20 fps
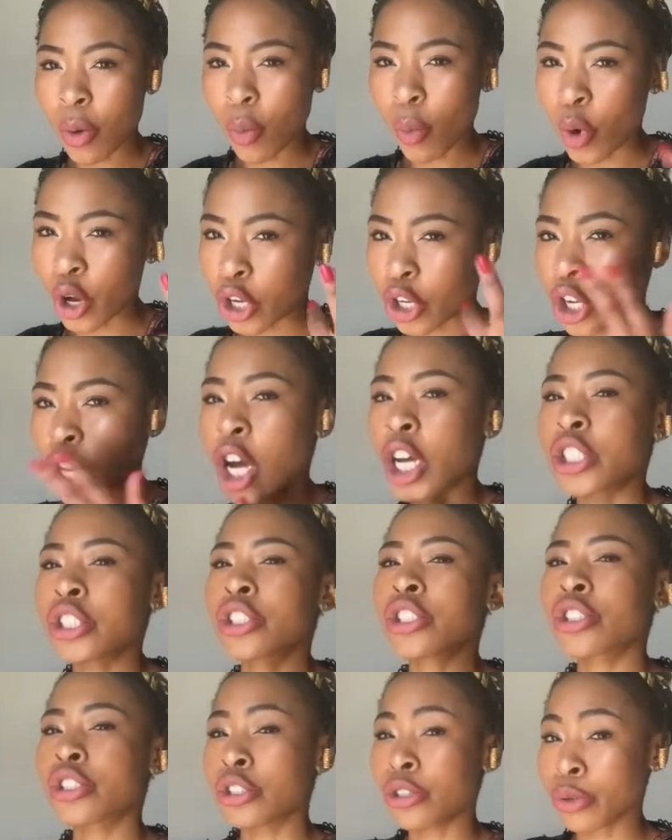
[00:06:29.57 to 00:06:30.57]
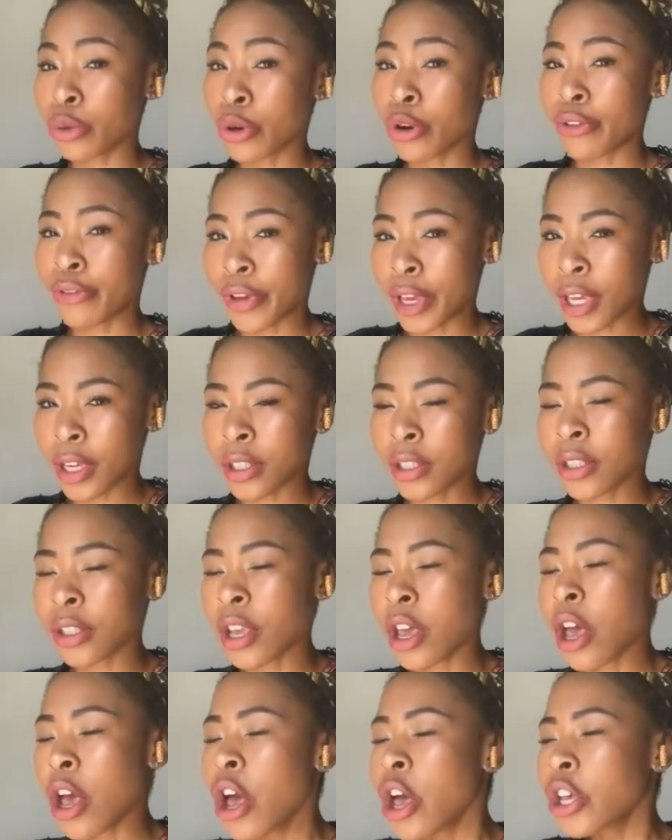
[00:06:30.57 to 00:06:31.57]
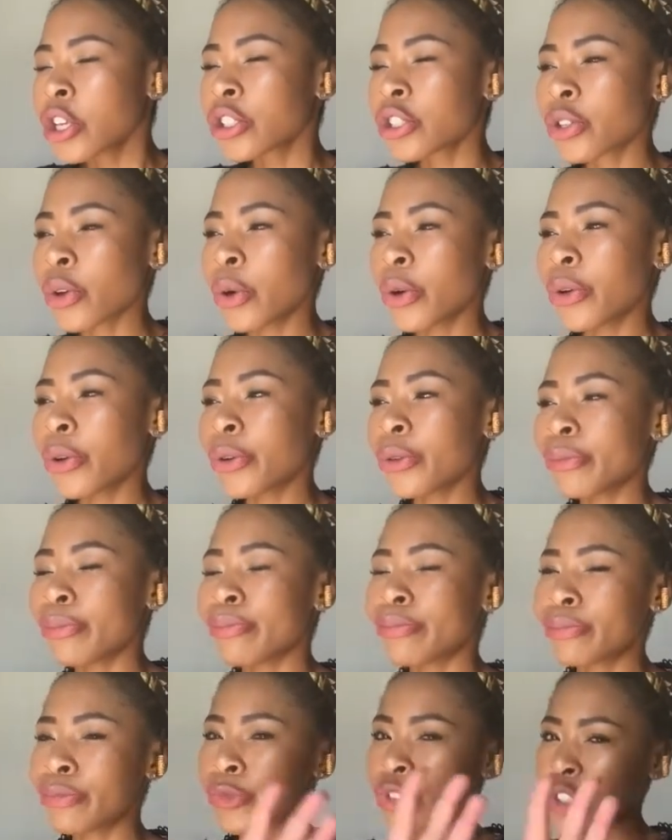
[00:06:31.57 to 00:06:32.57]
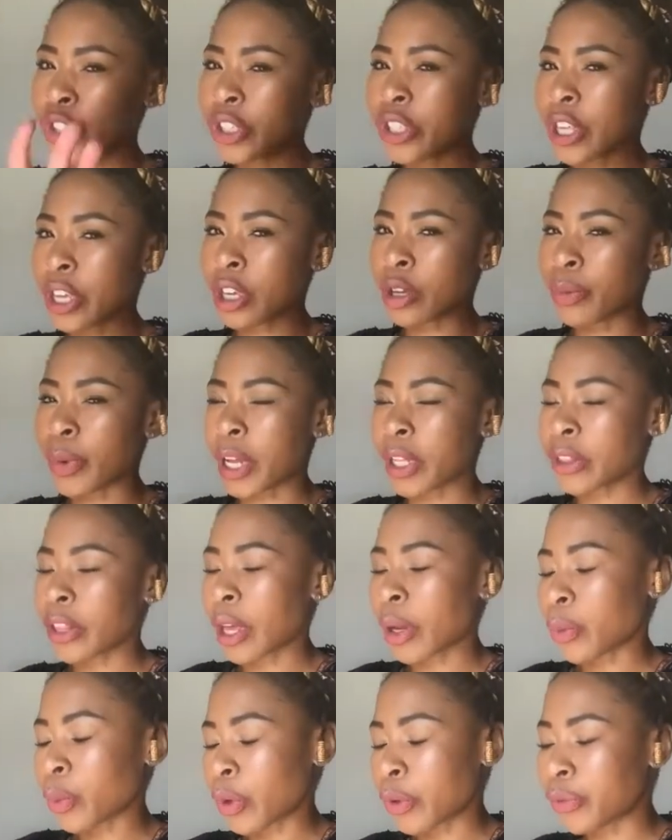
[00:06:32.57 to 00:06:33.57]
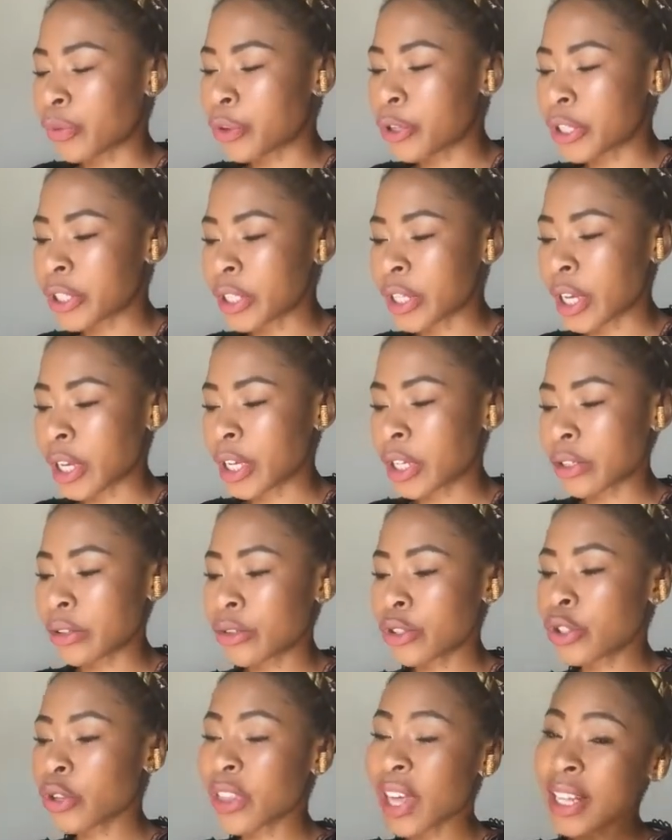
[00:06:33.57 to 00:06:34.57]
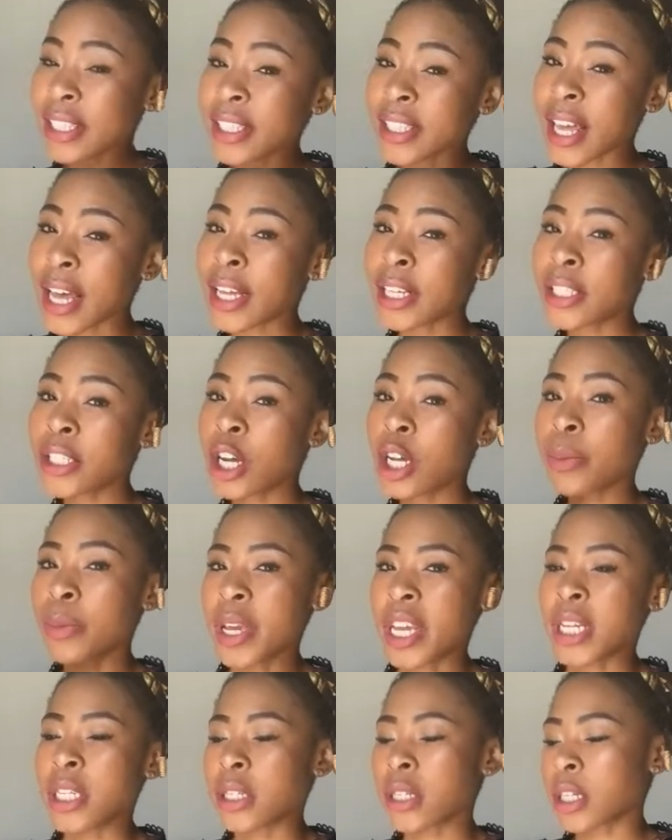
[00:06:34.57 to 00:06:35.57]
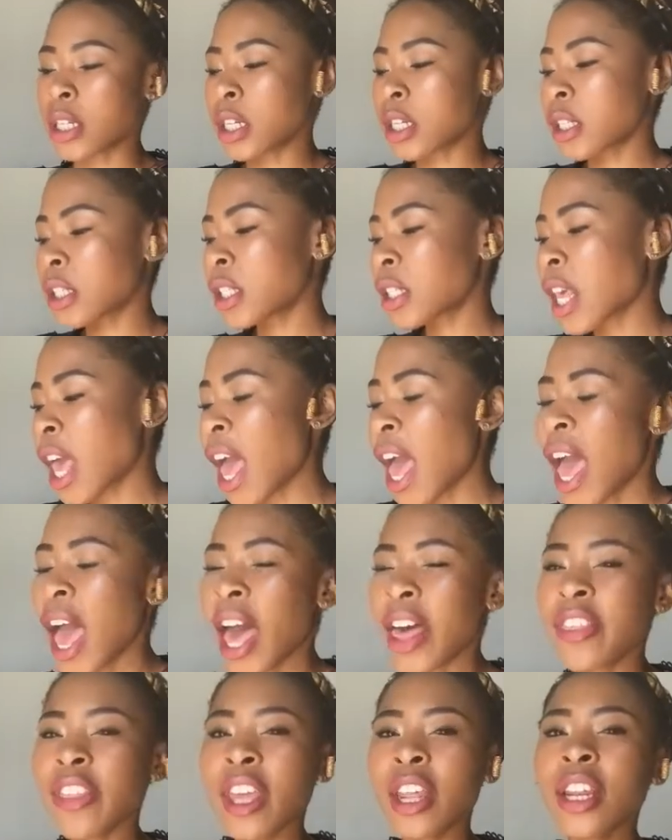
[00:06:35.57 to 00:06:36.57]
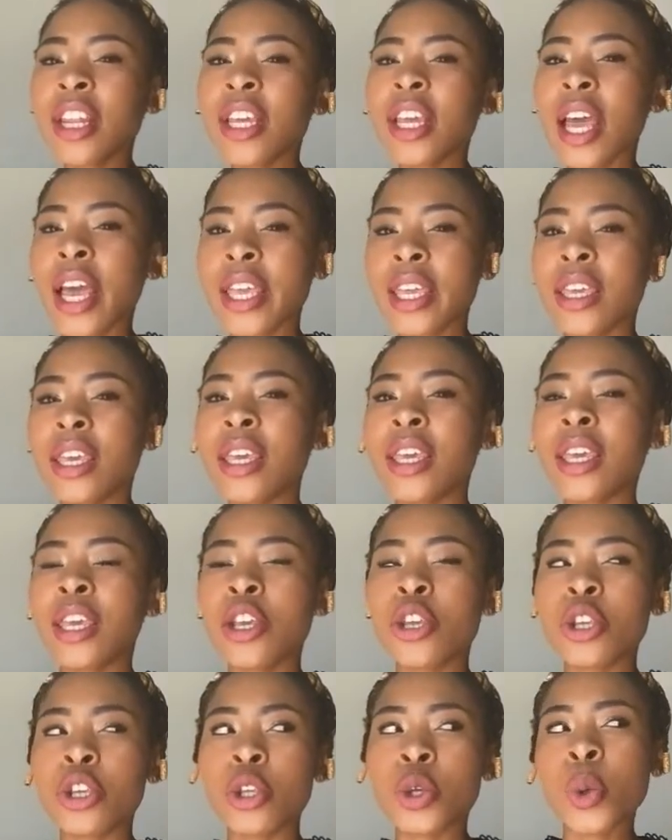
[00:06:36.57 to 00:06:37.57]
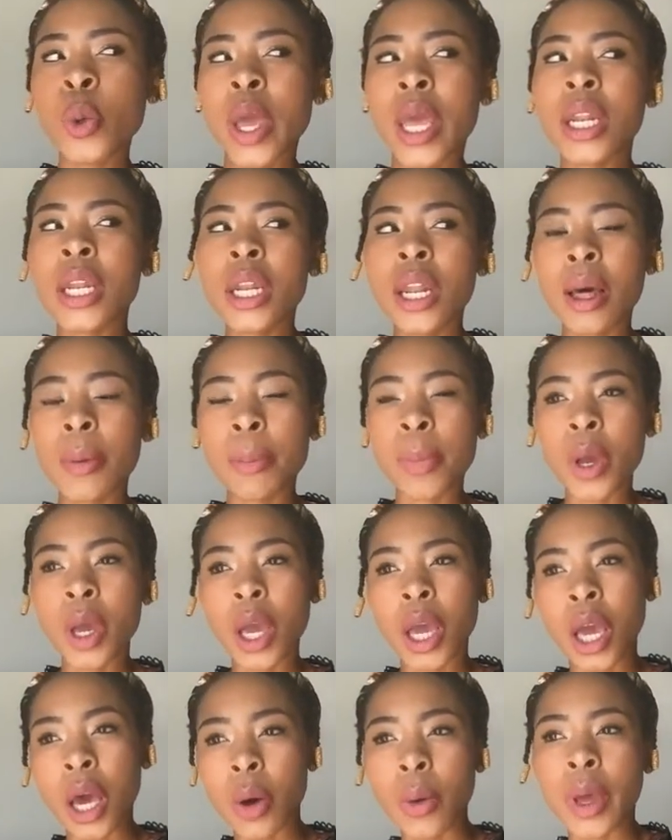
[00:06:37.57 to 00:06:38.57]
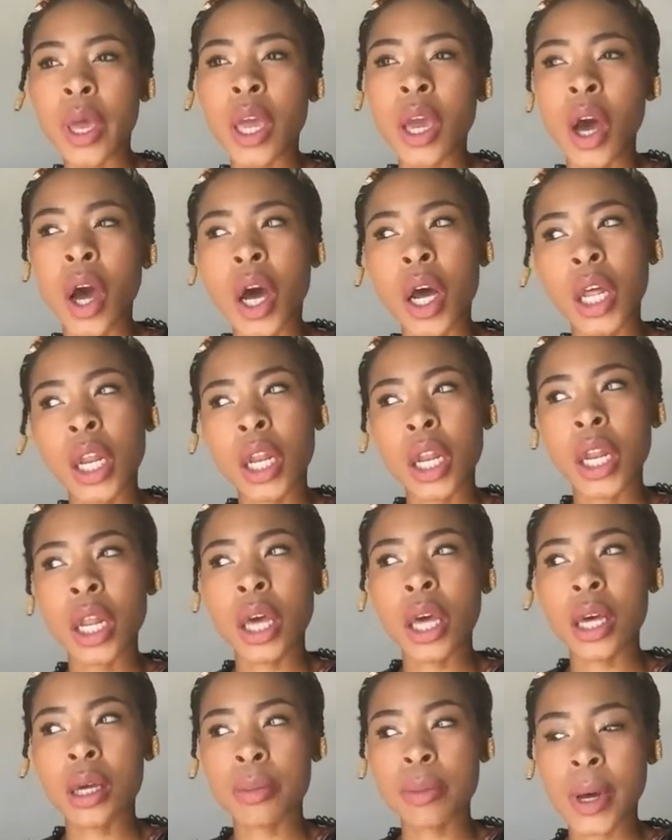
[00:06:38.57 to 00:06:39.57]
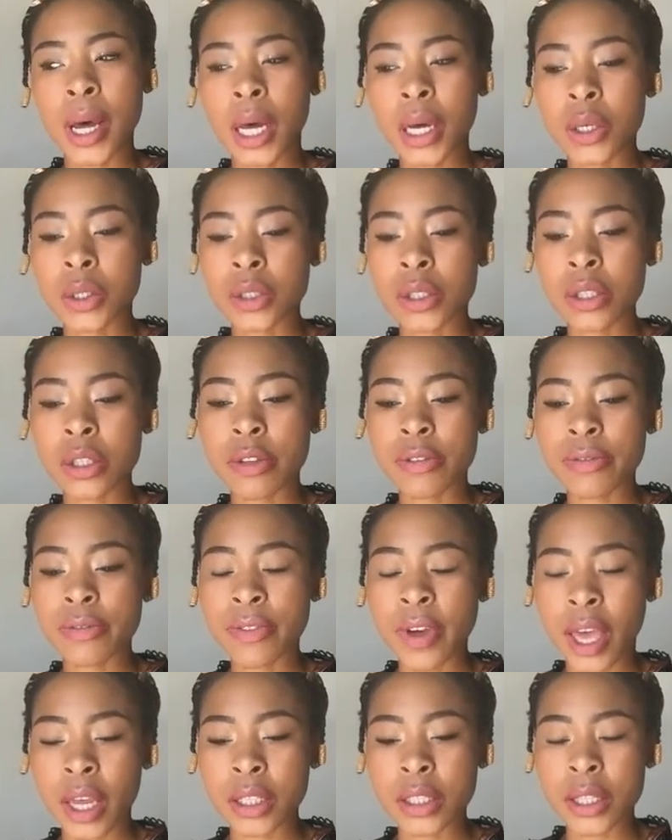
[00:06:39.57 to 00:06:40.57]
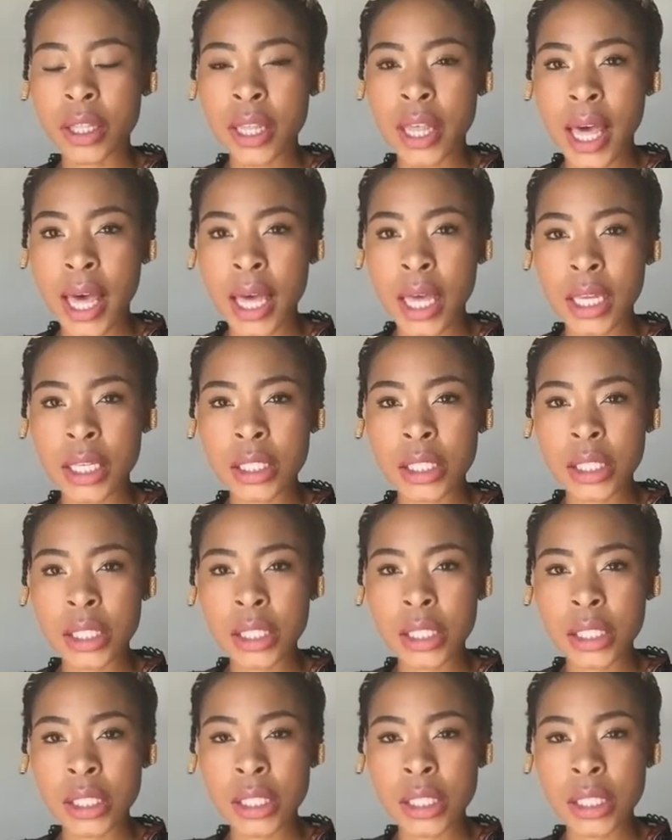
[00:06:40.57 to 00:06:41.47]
what it costs to do her face. So just think about that one for a second. So that's that on maintenance. And then Khanyi, you ended up going on about the fact that